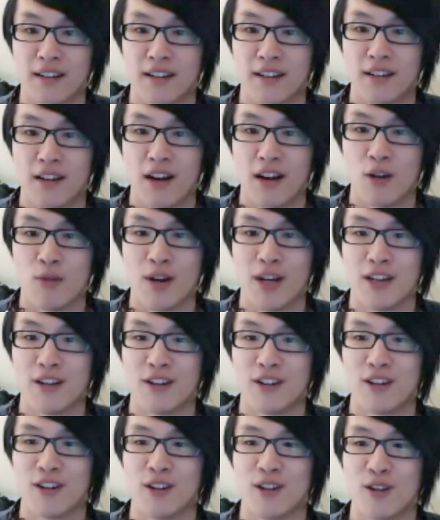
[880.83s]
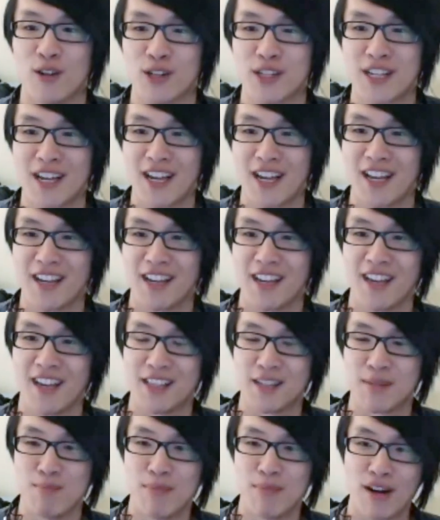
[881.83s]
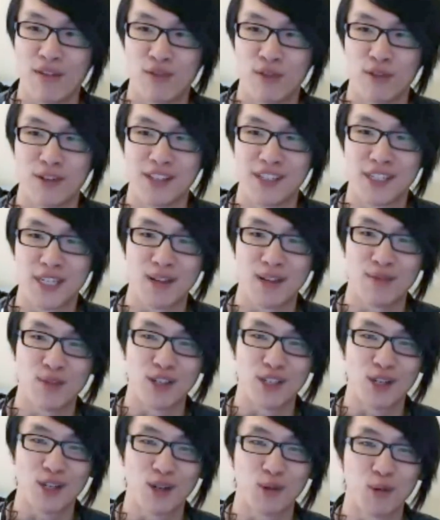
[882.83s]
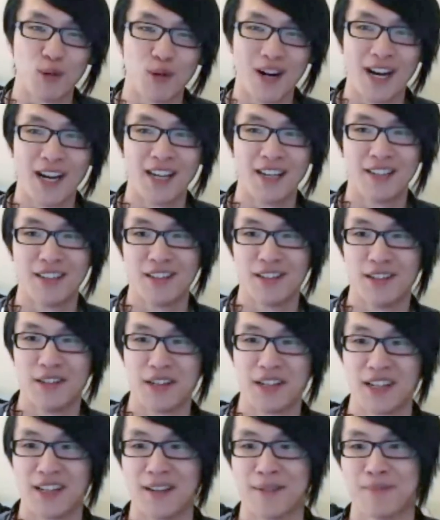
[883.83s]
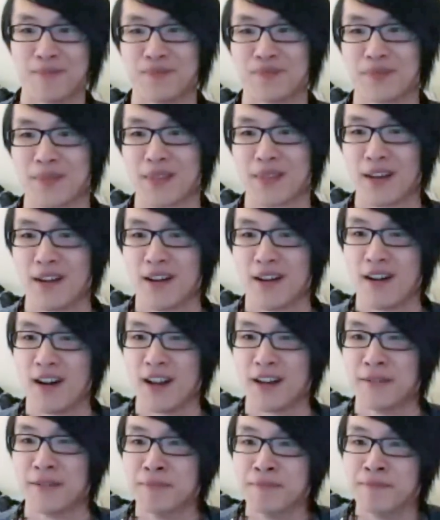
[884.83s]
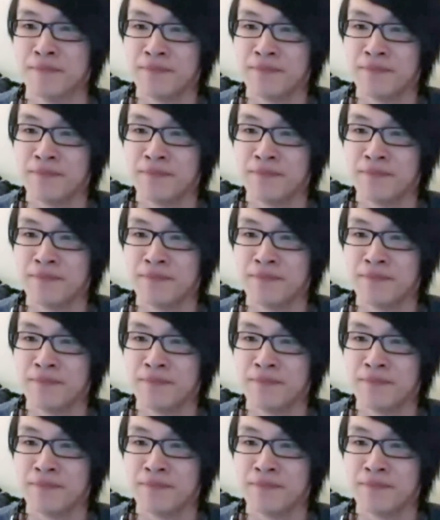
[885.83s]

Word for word: oh wait, no, no, you're saying it's muffled instead of just quiet. Okay, all right.